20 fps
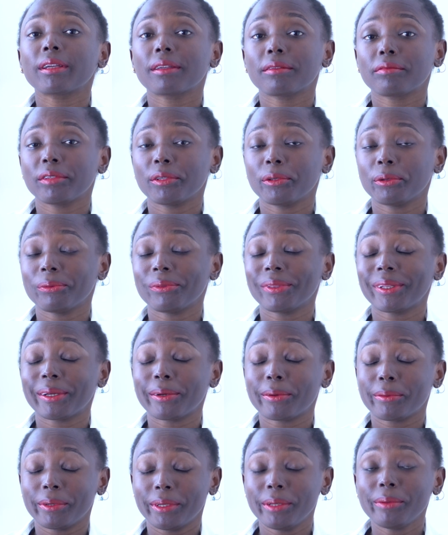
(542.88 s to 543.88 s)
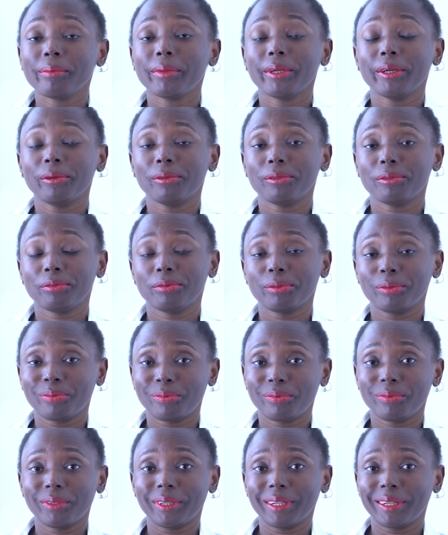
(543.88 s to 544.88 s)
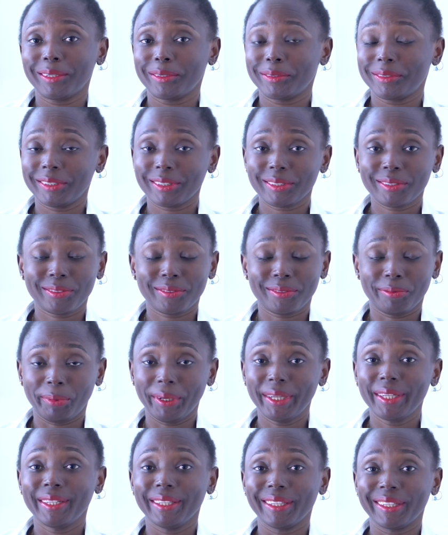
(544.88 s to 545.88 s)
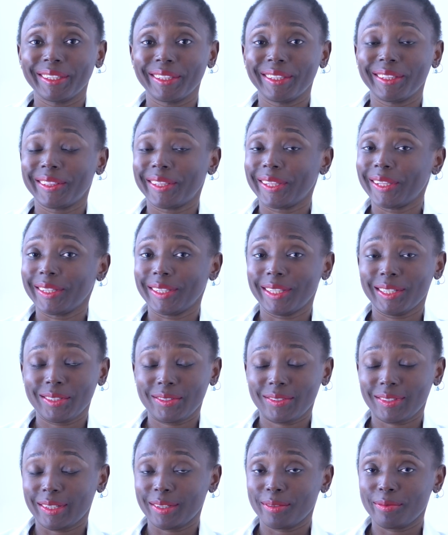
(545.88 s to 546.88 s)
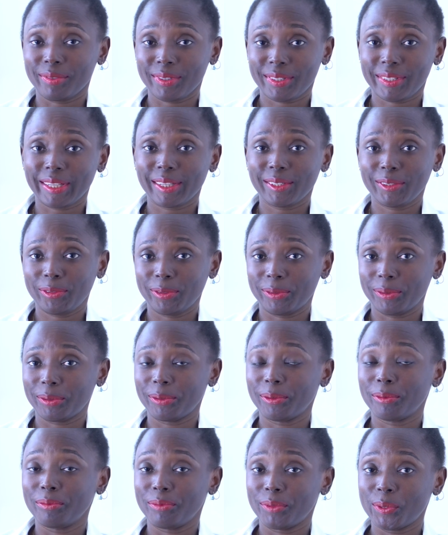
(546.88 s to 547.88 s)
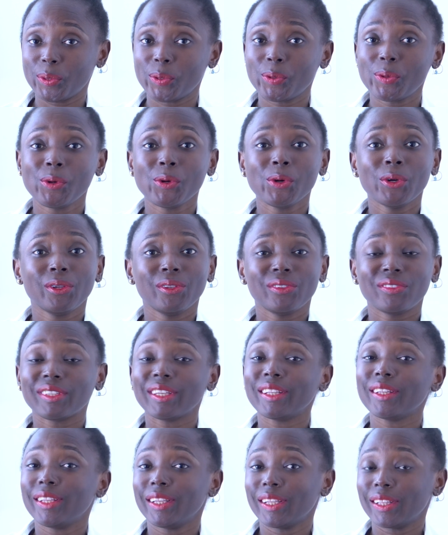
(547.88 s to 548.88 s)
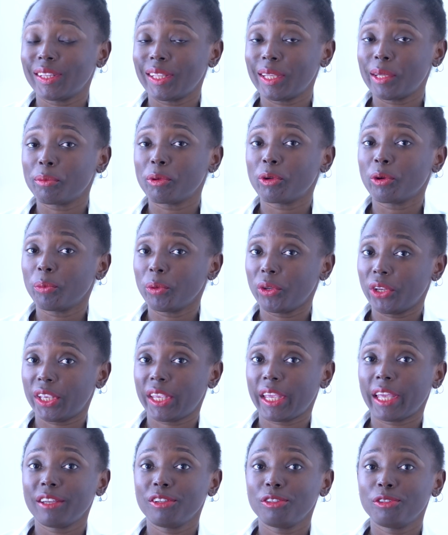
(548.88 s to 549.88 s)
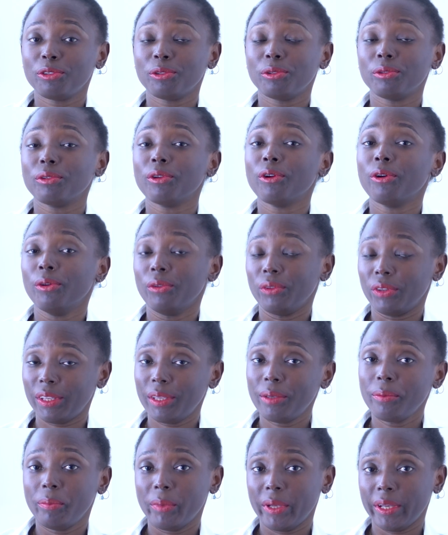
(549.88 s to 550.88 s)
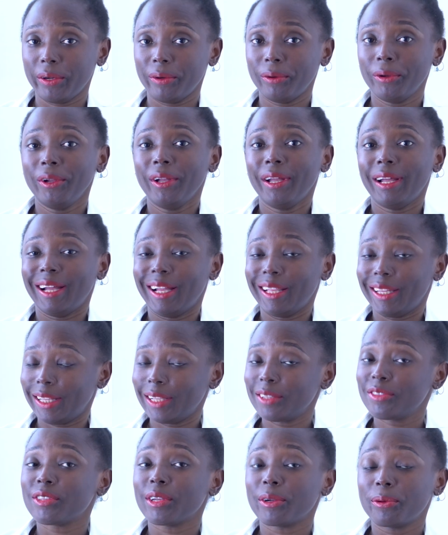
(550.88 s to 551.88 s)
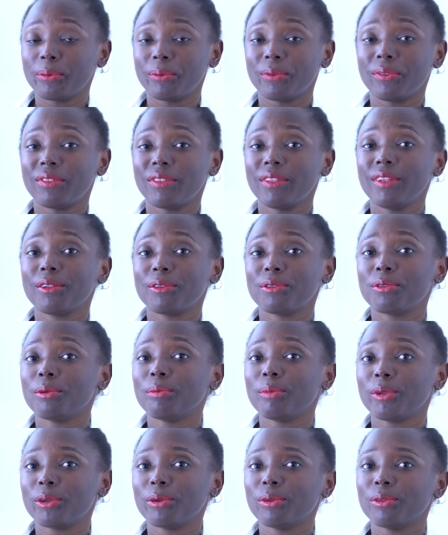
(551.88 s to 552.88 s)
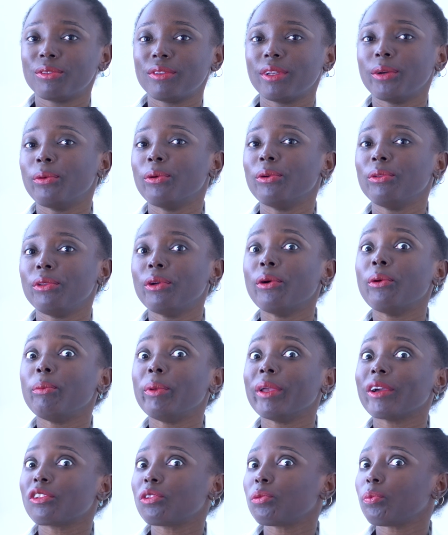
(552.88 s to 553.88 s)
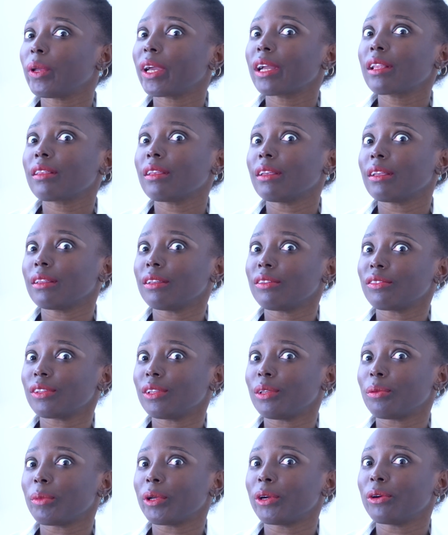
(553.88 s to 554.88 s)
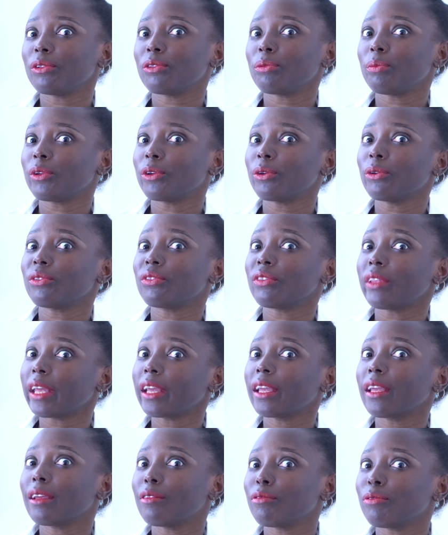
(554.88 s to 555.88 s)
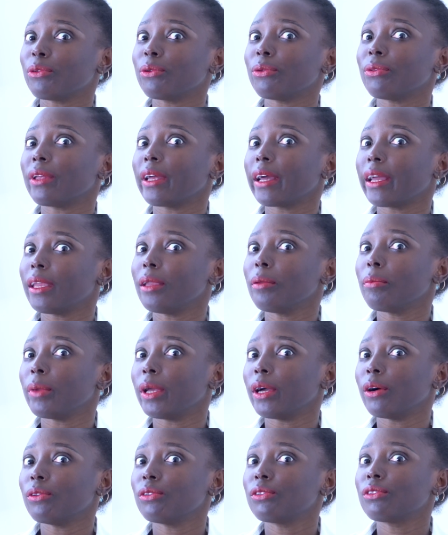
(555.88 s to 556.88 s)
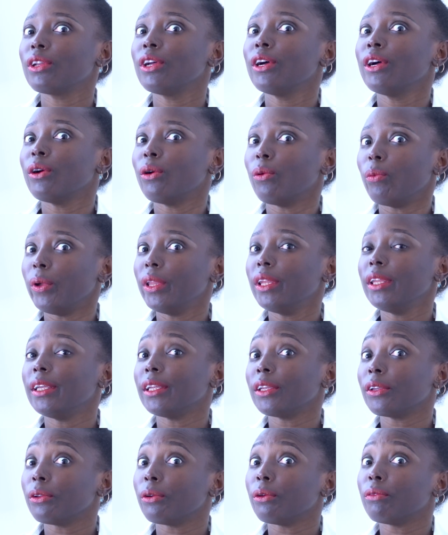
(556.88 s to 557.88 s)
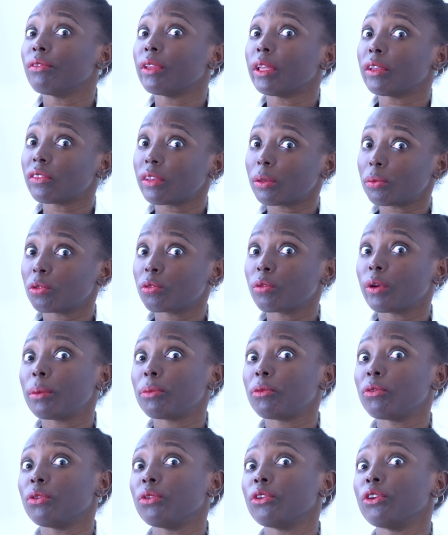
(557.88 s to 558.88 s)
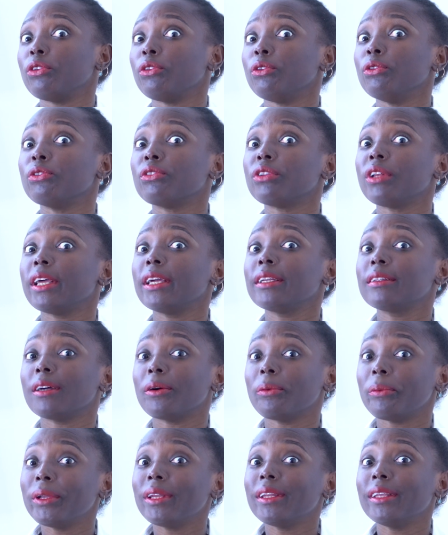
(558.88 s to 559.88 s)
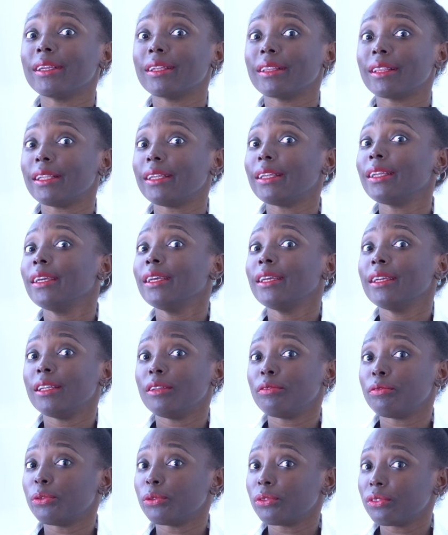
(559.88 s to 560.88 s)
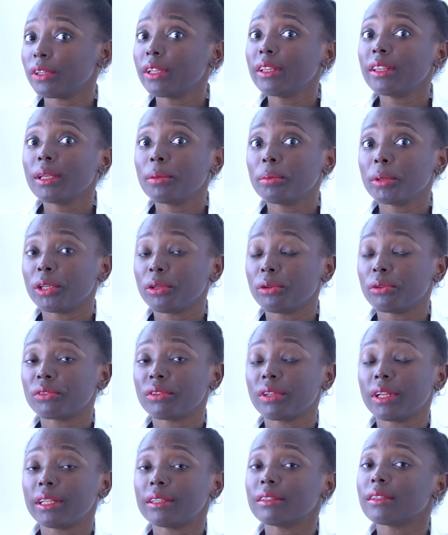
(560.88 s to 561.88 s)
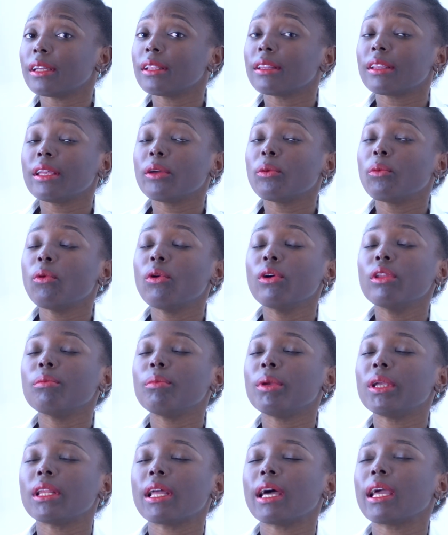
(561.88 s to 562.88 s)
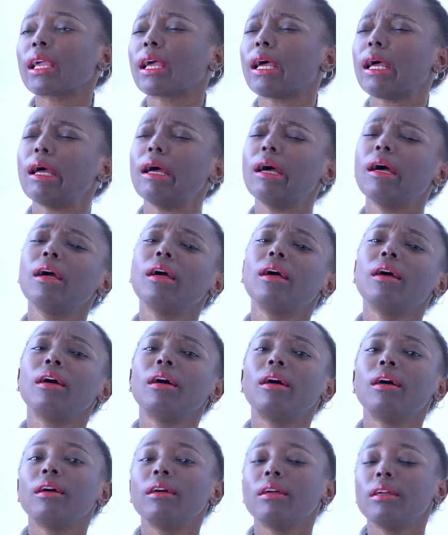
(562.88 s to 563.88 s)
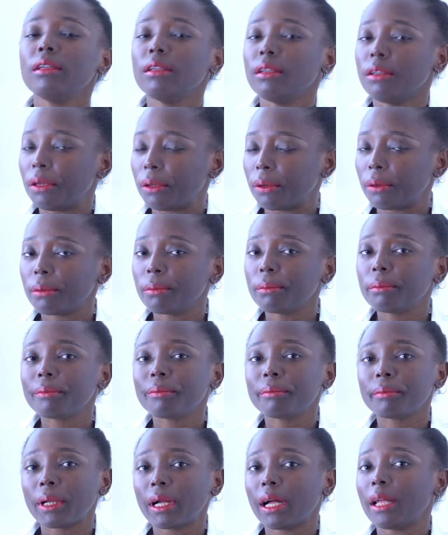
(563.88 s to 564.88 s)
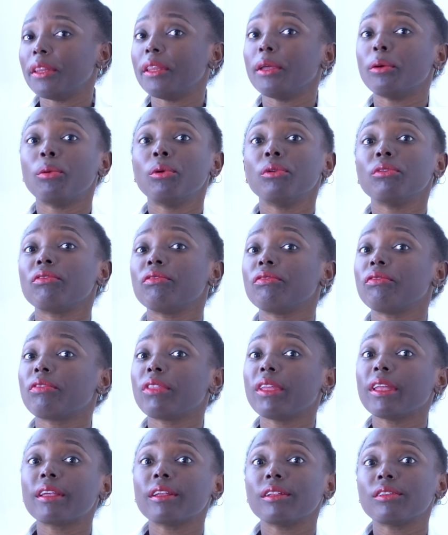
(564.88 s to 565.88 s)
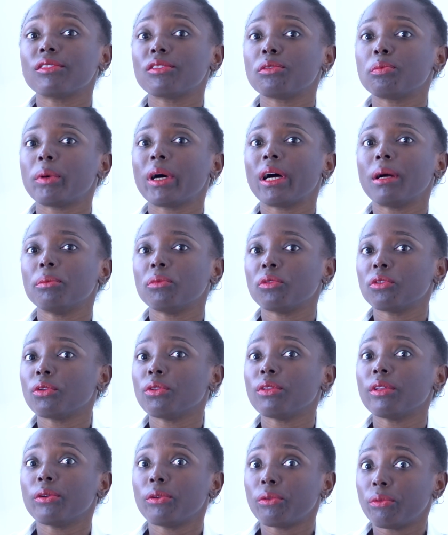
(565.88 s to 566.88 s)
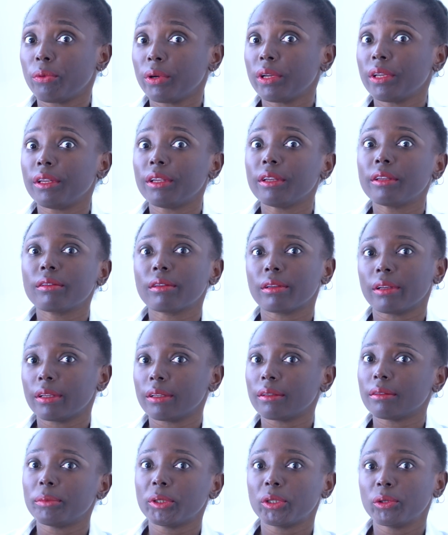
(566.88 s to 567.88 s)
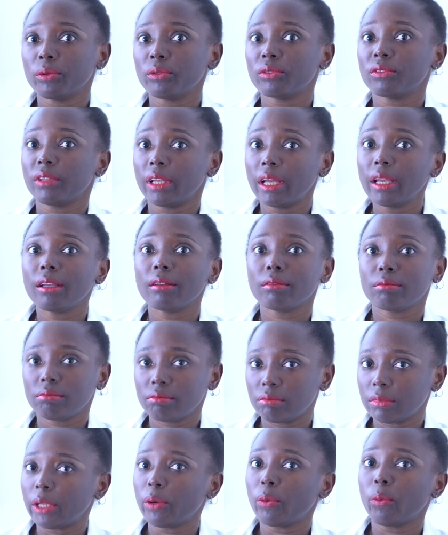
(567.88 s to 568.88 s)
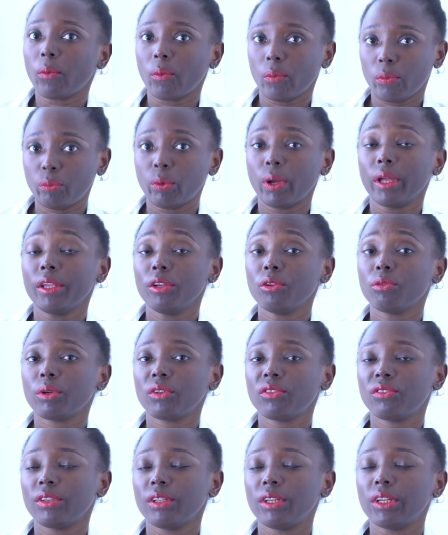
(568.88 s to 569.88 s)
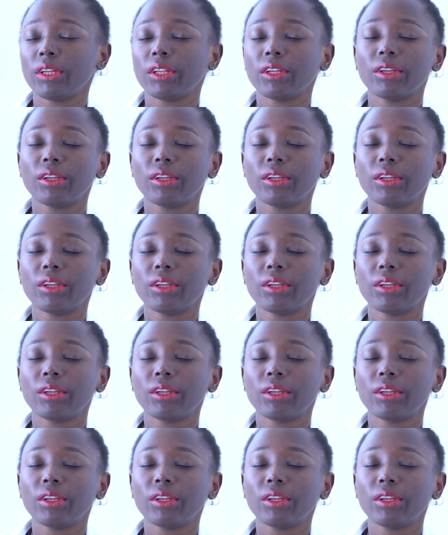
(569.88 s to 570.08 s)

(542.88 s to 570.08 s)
are giving you their emails just willingly, then that's an invitation of you sending them communication on email. And that's a good thing. So because they will be expecting these emails, because they gave you their emails willingly, or they subscribed to your newsletter willingly. If you send them the newsletter, they won't be like, you know, and they won't think it's spam. So they'll read it, and because they were interested in